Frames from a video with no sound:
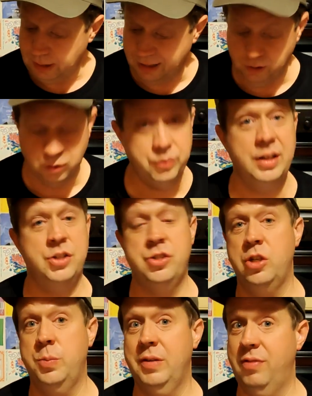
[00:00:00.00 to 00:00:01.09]
I'd look really
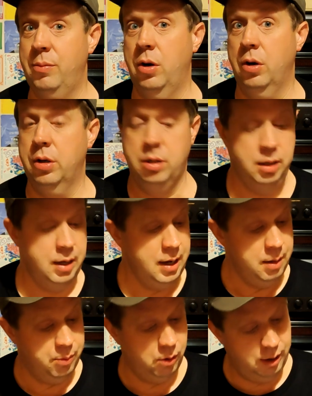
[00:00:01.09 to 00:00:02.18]
stupid if I'm wrong,
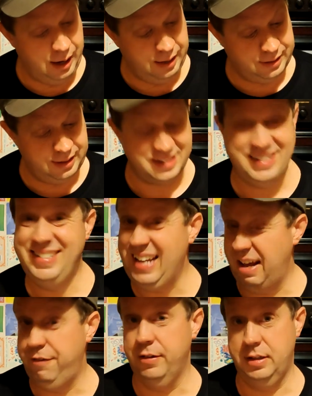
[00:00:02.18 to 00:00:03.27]
but I think that's
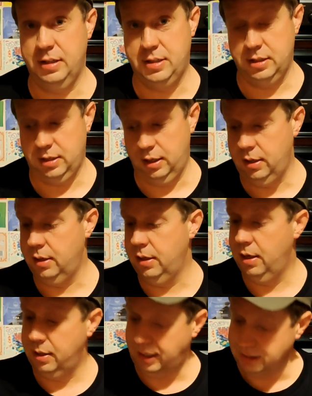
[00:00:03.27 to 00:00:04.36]
definitely the Tyskie.
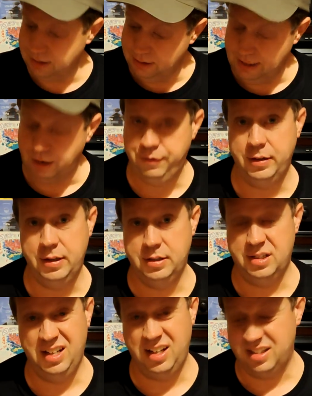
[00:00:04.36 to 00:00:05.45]
That's definitely the
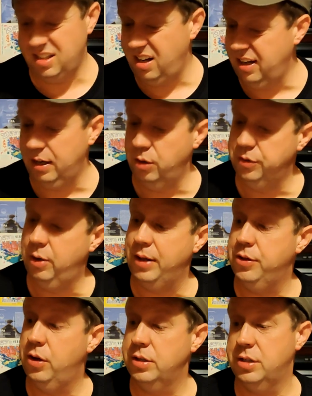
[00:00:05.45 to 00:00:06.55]
Asahi, although I
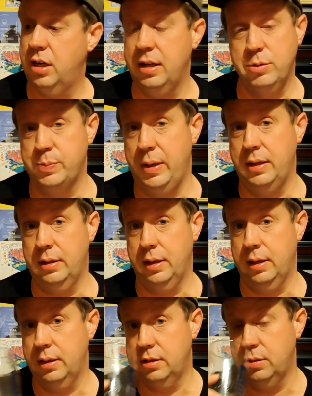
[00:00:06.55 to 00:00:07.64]
thought Asahi was better than
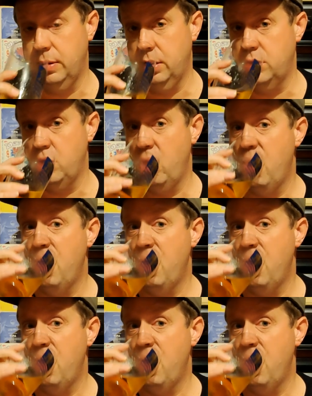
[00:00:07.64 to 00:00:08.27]
that, to be honest.